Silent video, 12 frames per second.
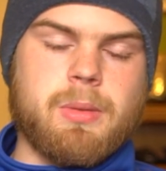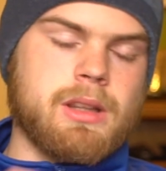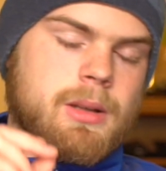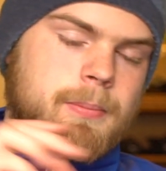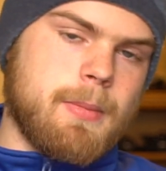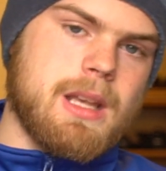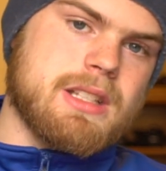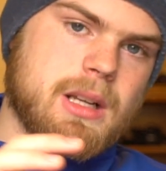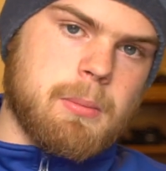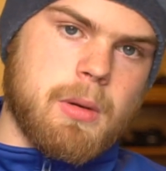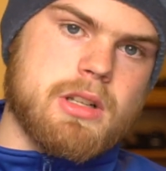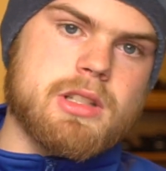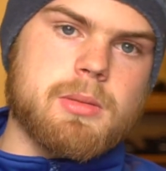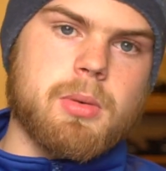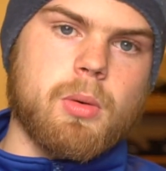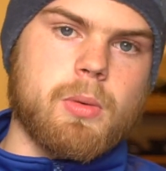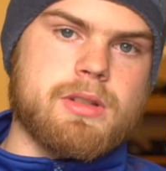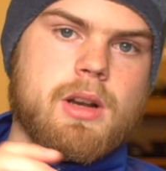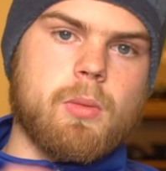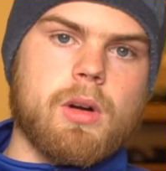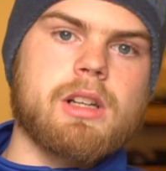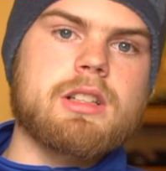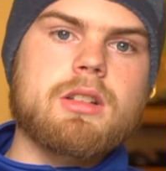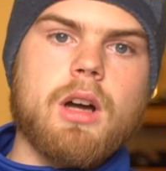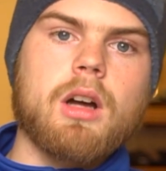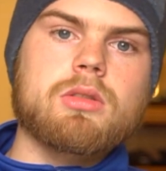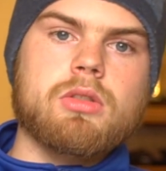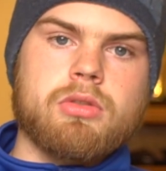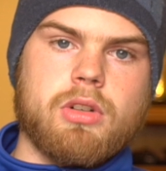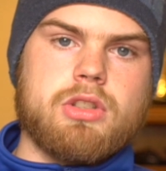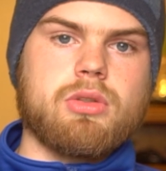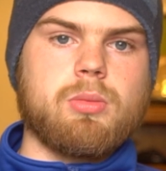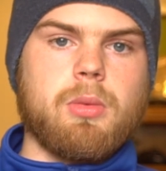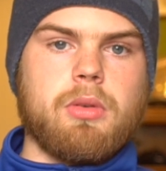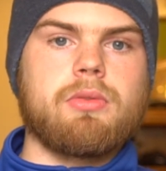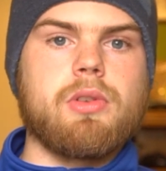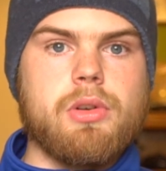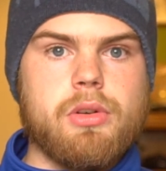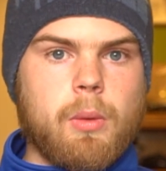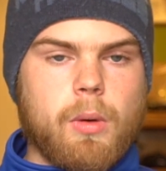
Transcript: but the basic principle was I wanted non-refrigerable food.